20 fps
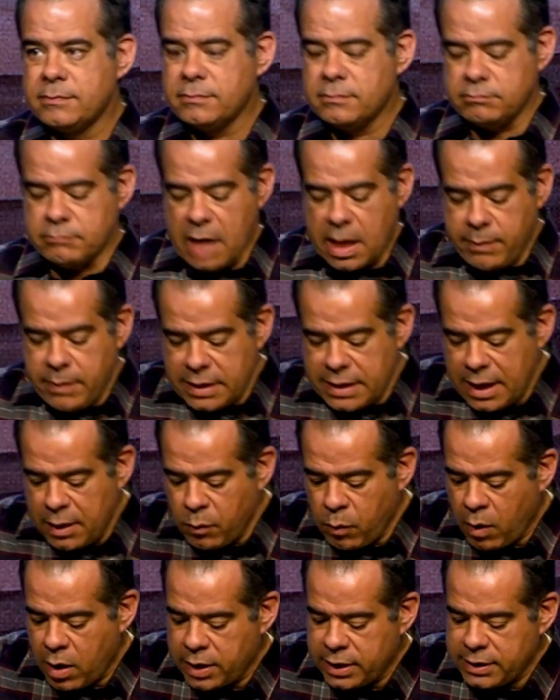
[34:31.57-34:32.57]
Maybe they
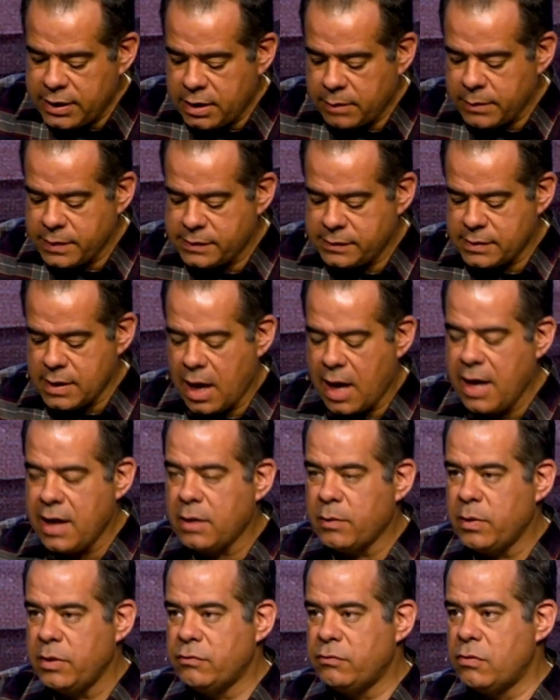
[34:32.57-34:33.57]
wanted their Messiah
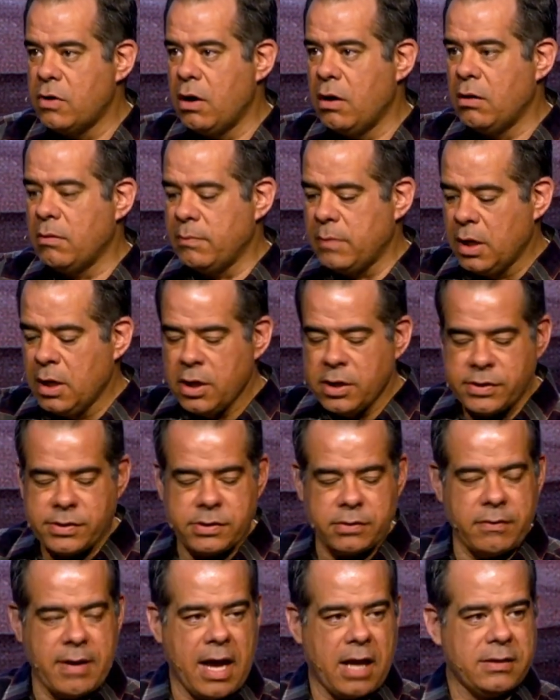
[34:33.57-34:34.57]
when Rome
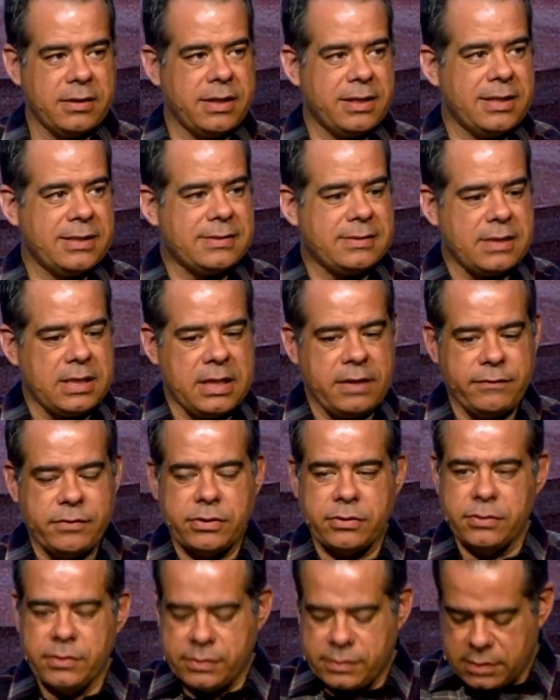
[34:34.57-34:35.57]
surrounded the city of
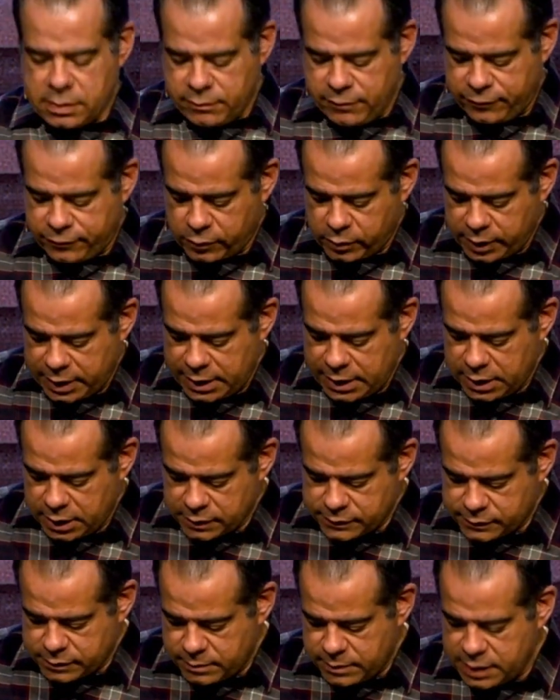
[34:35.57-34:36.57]
Jerusalem 40
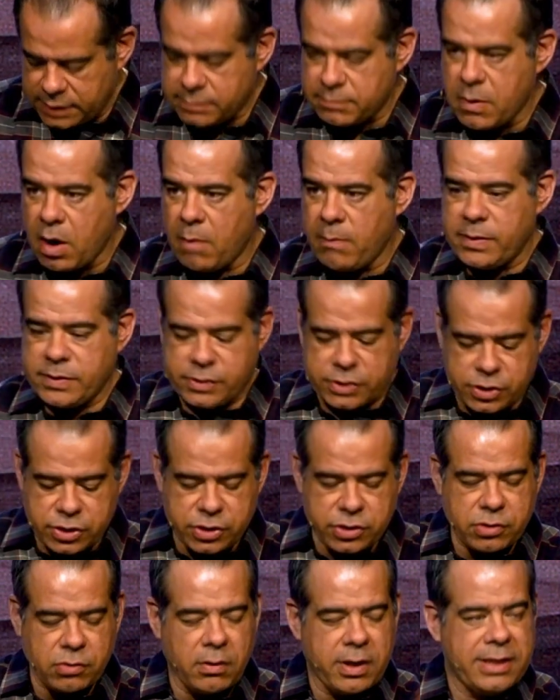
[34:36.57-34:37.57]
years from these moments,
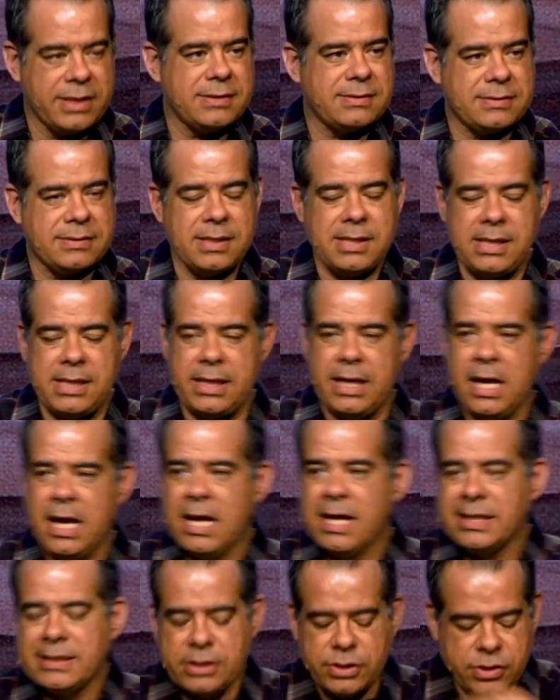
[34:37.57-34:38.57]
destroyed the city,
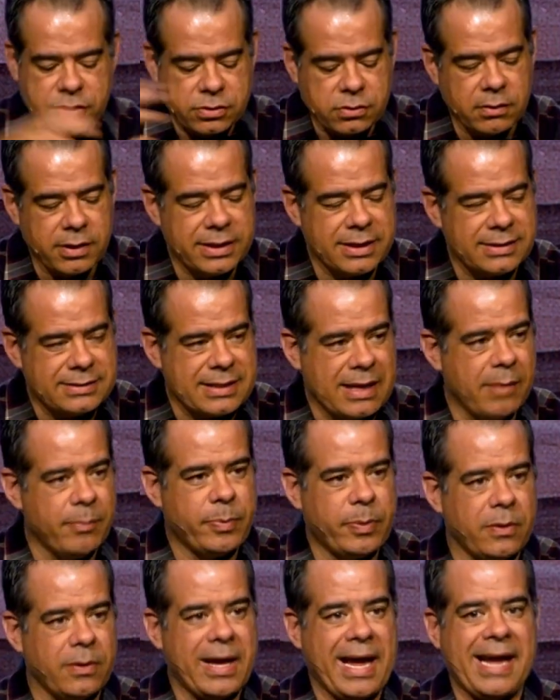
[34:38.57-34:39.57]
destroyed the
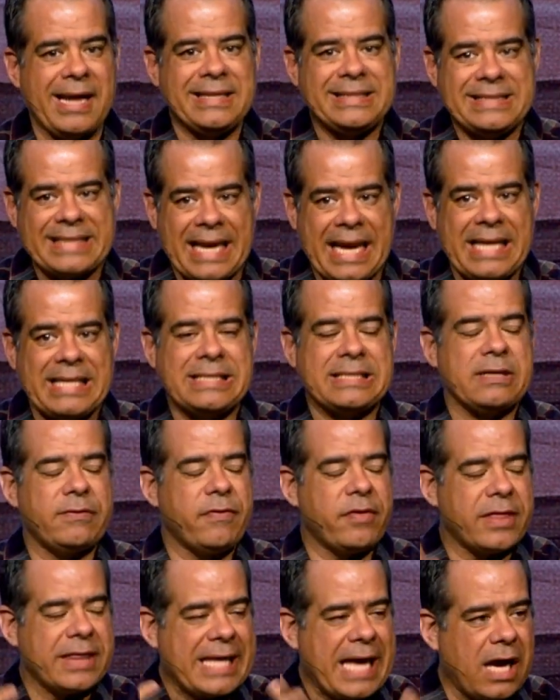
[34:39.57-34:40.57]
temple, and tens of
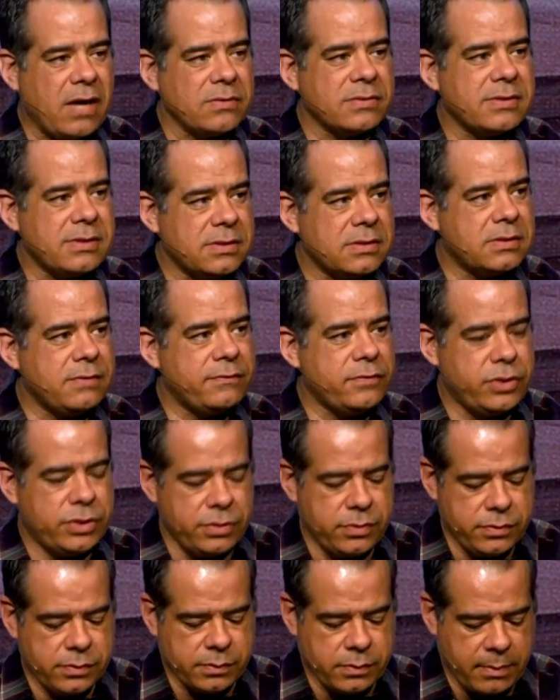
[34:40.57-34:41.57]
thousands of
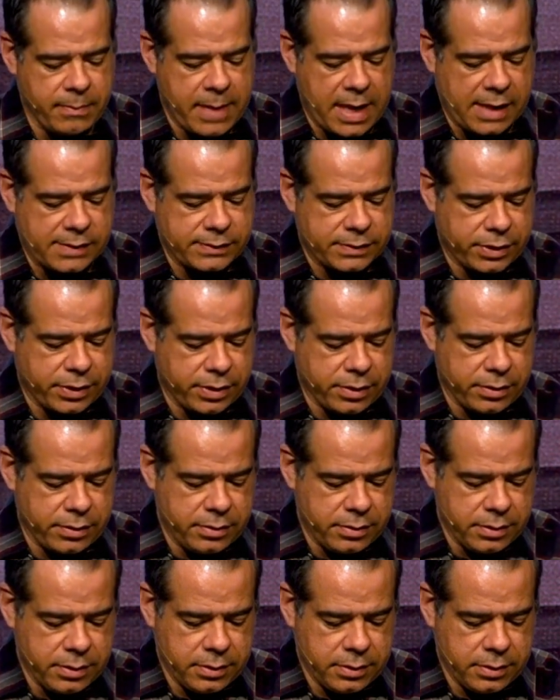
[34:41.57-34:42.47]
Jews were massacred.